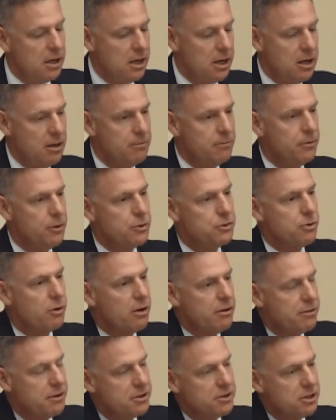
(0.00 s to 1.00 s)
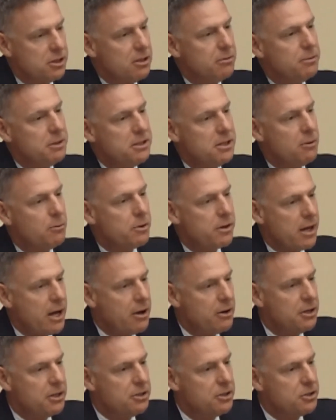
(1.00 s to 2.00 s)
Um, those are all things that could be done
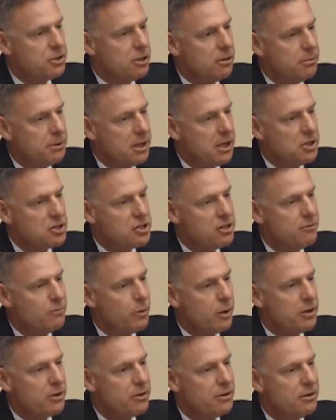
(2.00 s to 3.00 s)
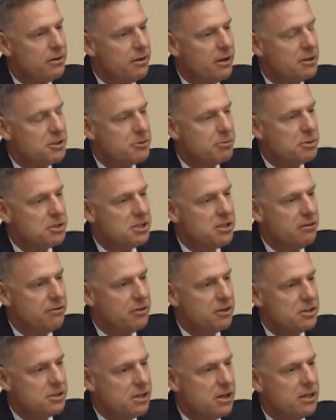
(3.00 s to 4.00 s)
without a determination of whether a
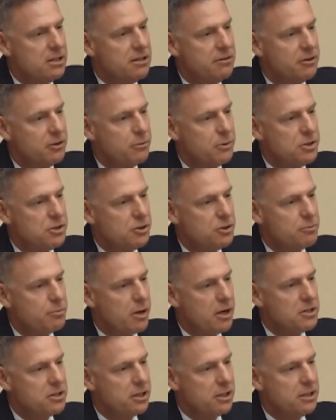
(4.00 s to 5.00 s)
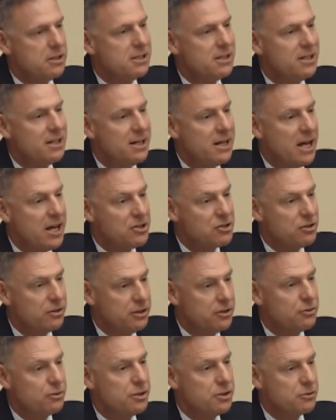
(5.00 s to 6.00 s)
specific scientific research project is in the national
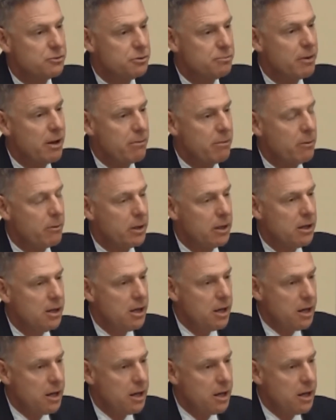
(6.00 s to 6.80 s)
interest. I, th